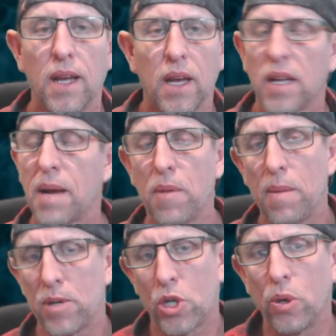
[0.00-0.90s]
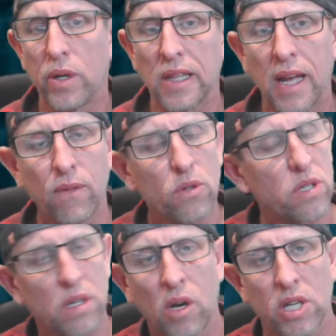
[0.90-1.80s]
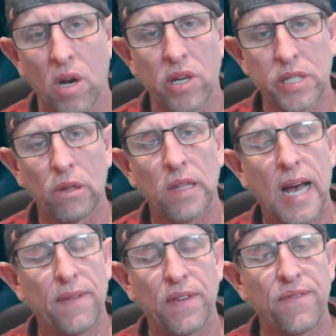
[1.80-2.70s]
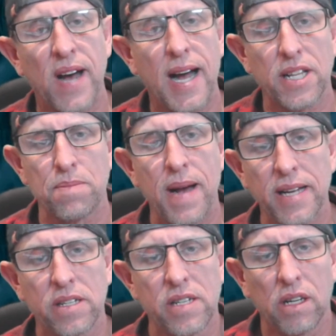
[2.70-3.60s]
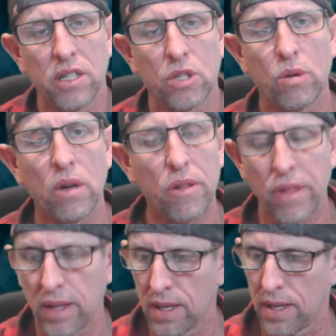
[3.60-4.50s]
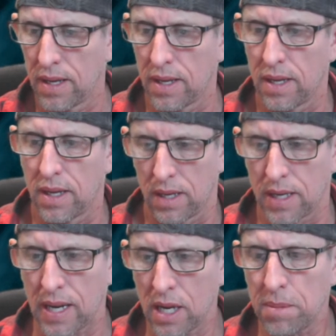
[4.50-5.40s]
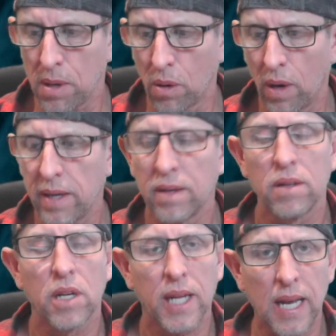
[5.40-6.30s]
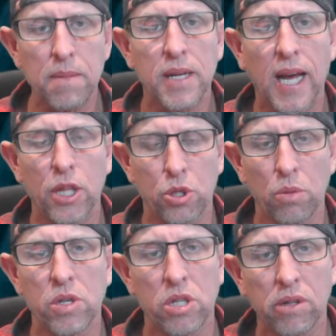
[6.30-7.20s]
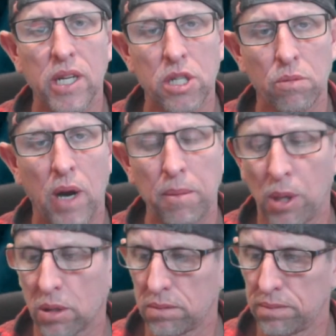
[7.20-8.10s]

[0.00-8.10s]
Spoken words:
You know, my maturity levels, I still laugh at farts, mate, to tell you the truth. You know, he'll be all right. Get him to go through until he hits a roadblock.